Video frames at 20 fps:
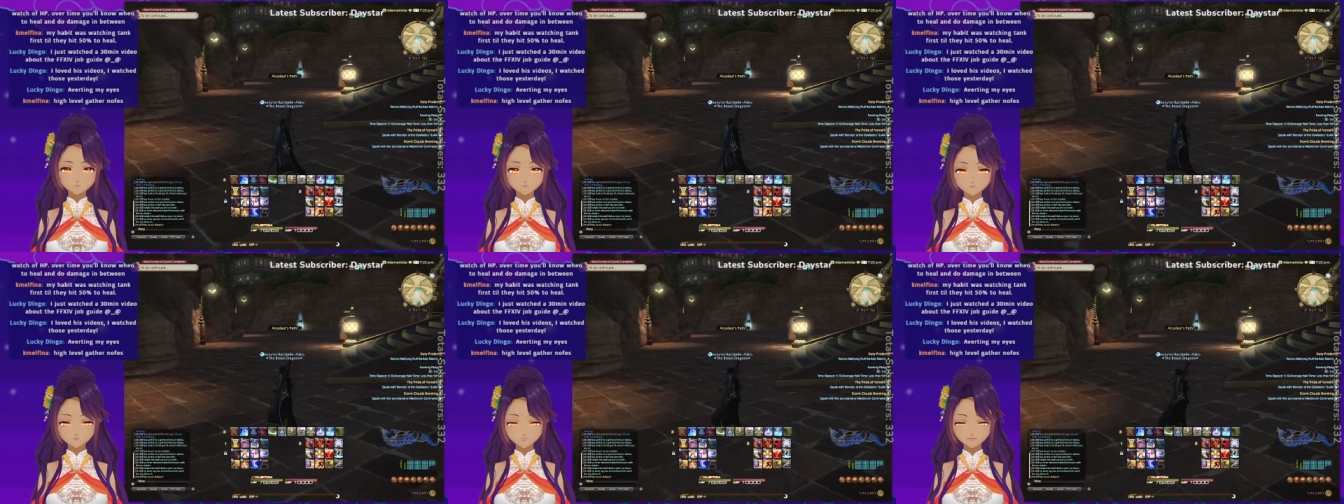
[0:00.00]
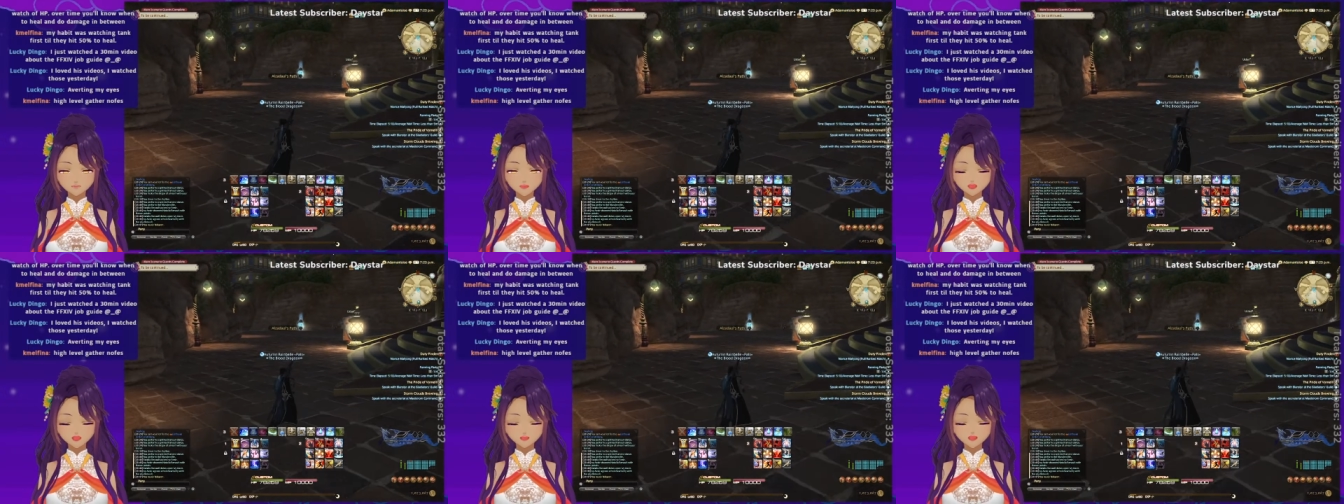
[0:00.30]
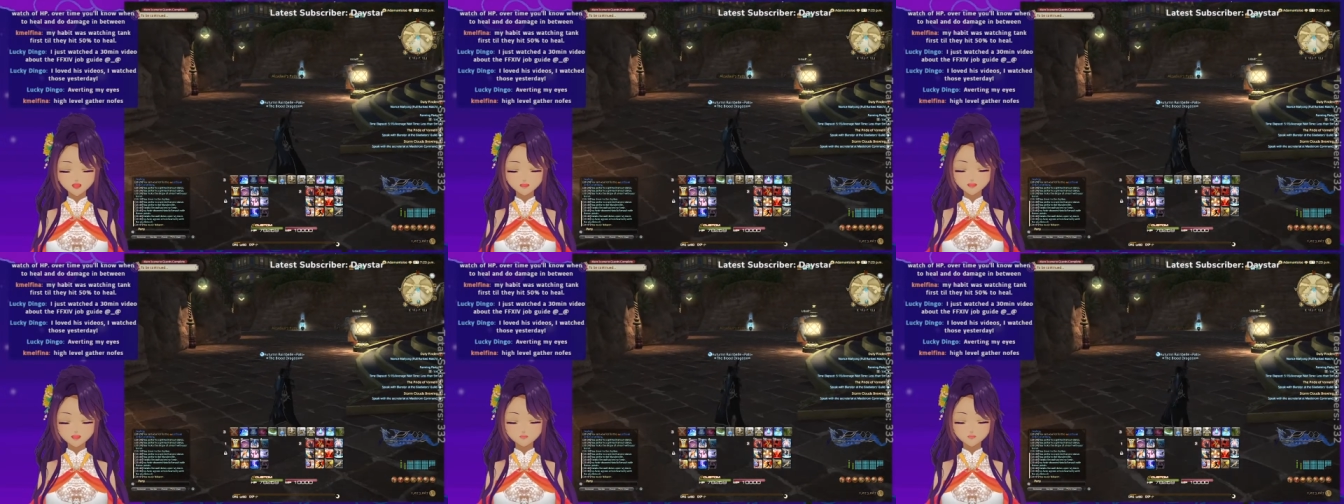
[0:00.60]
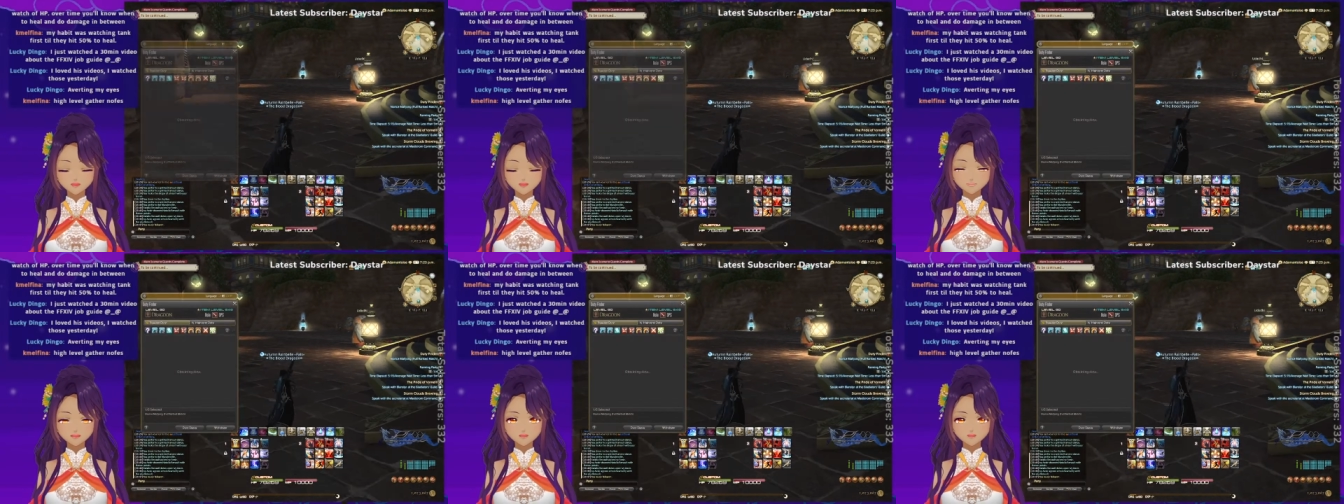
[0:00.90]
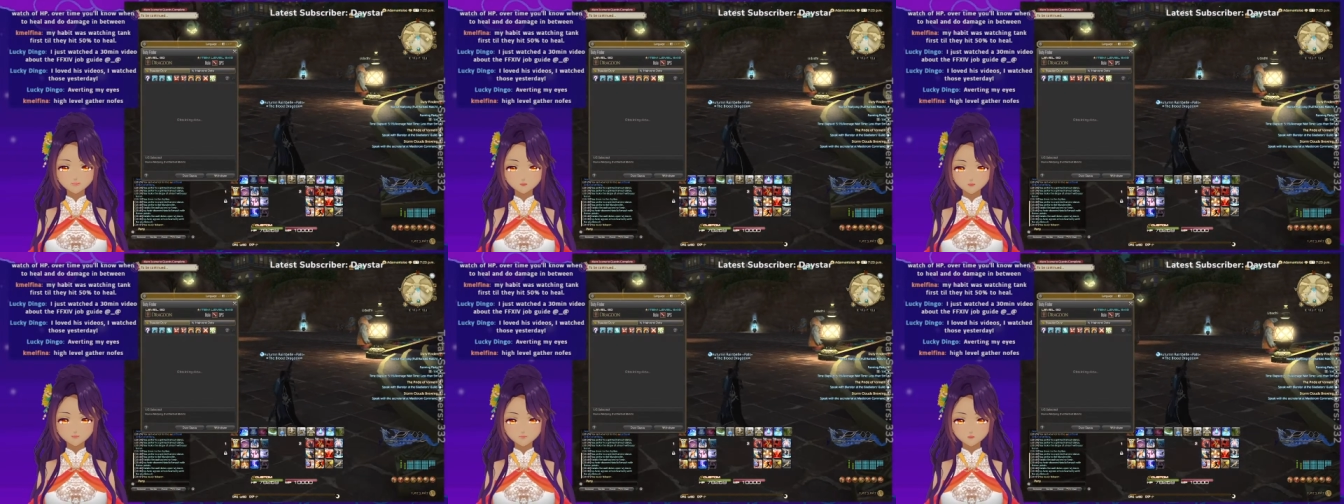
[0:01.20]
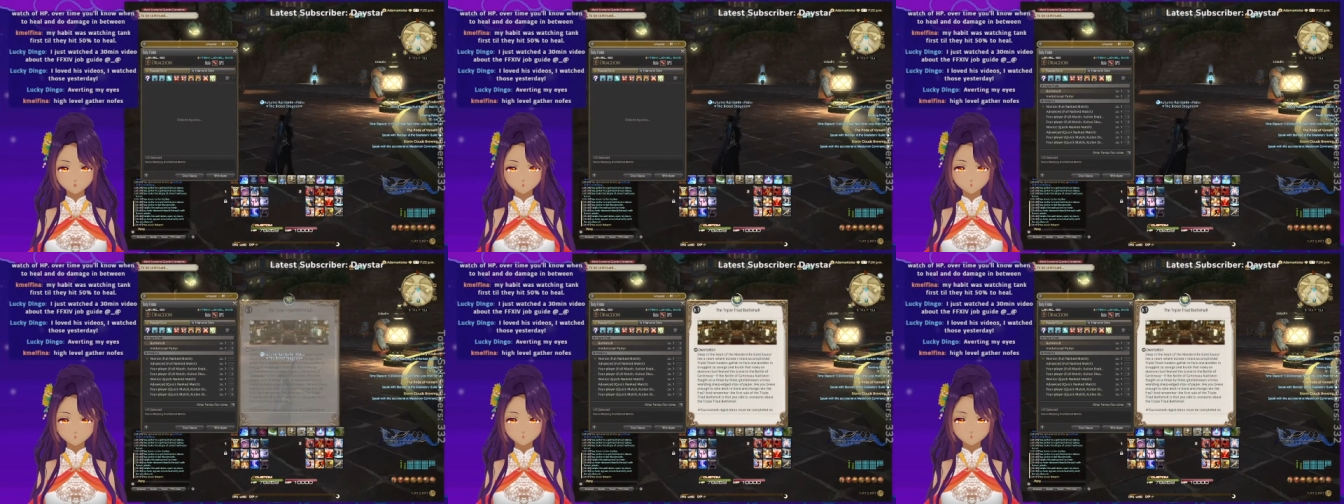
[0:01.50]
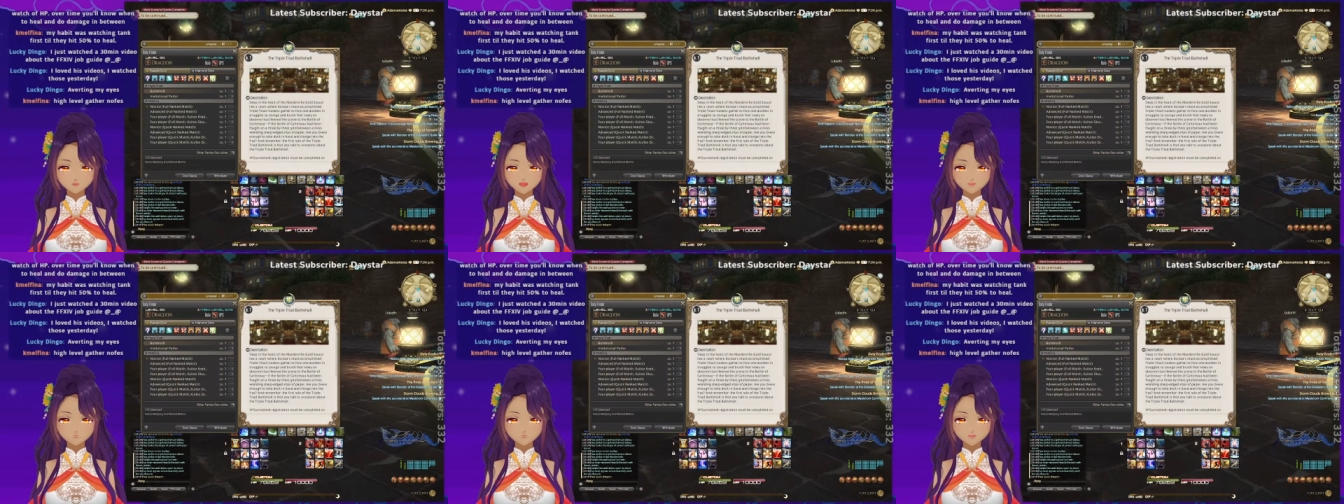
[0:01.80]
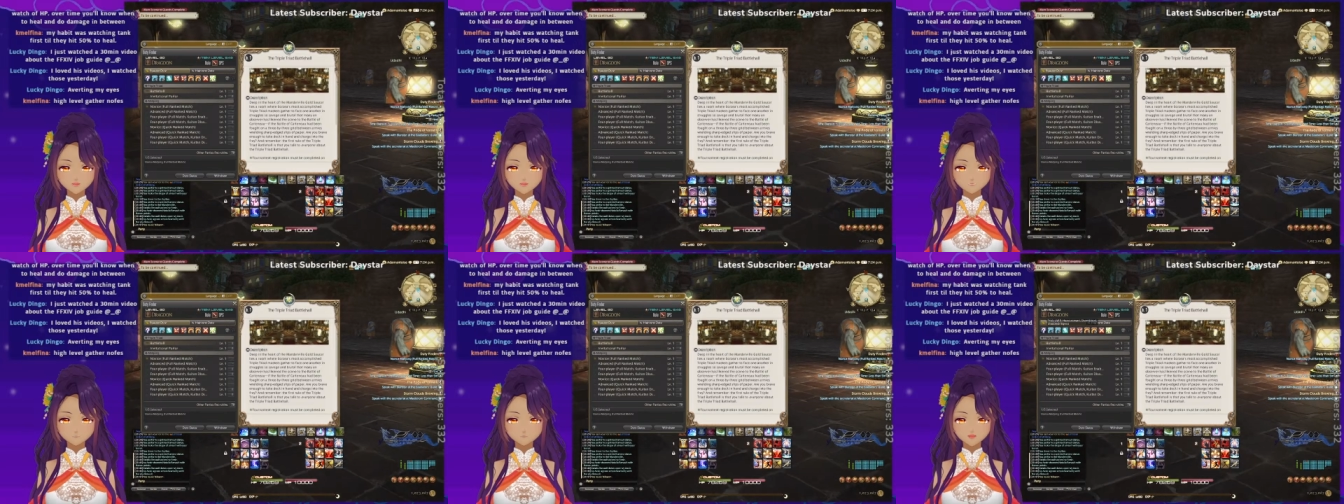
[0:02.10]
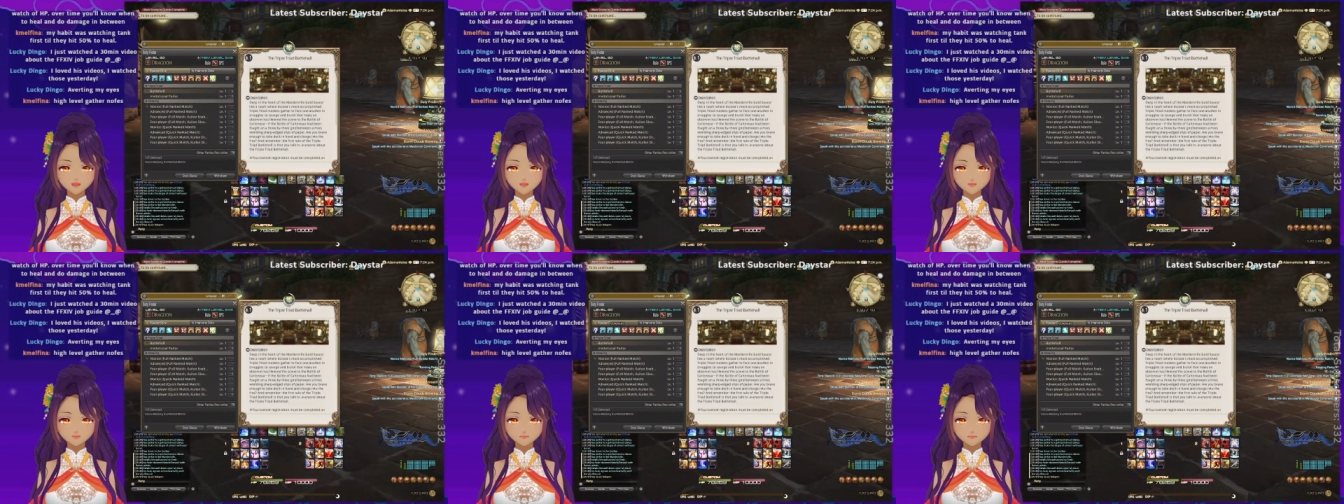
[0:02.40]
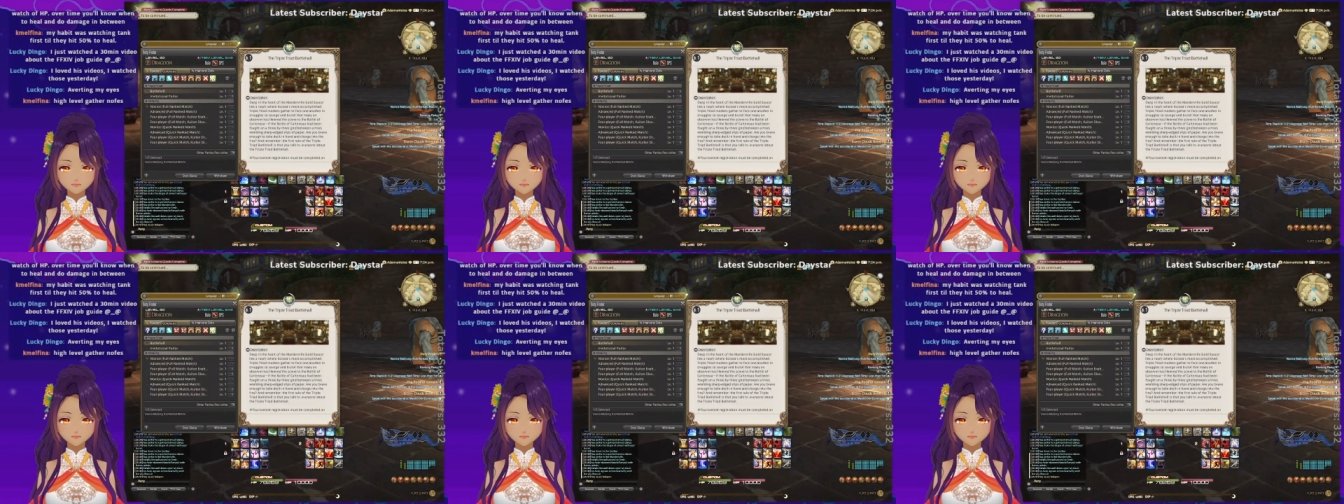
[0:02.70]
There are other things I could do too. Let me see. I'll be here.